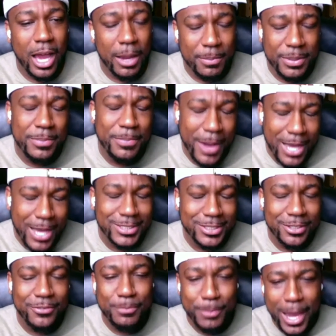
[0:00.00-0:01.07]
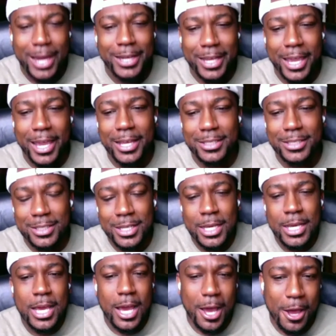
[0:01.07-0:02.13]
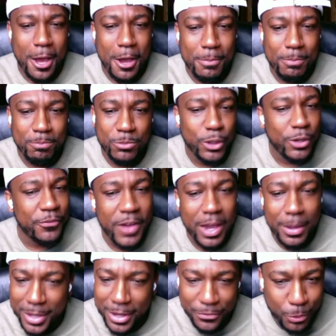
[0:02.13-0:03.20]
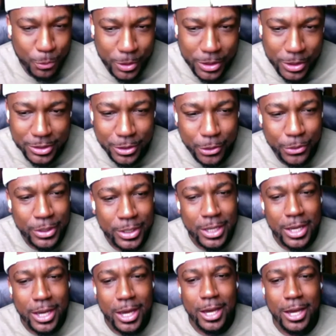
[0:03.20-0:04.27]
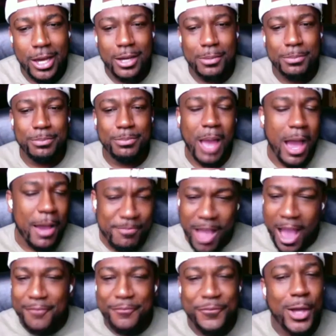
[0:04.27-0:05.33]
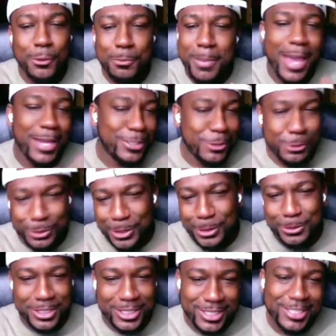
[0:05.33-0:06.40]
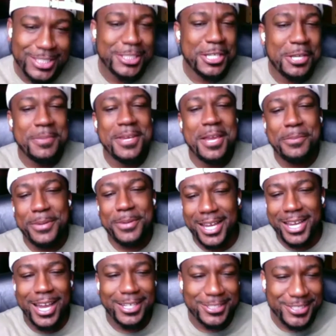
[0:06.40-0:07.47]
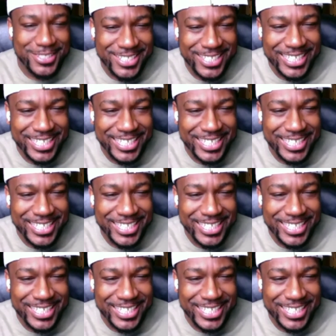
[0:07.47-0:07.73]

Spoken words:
Be Positive Podcast. You can find me everywhere. So okay. I follow back too. So just hit me up and I got you.